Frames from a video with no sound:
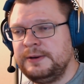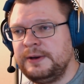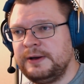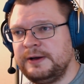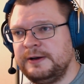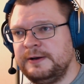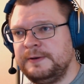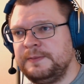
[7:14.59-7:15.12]

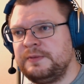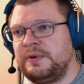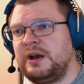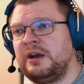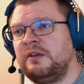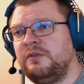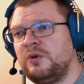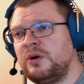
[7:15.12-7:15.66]
uh,
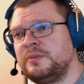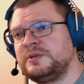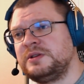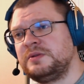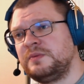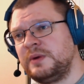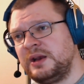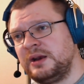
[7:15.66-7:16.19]
Reddit forums
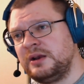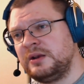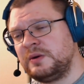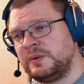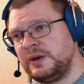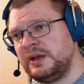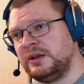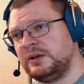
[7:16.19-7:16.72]
and reading the
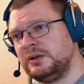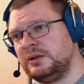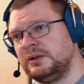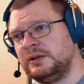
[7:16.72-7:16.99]
real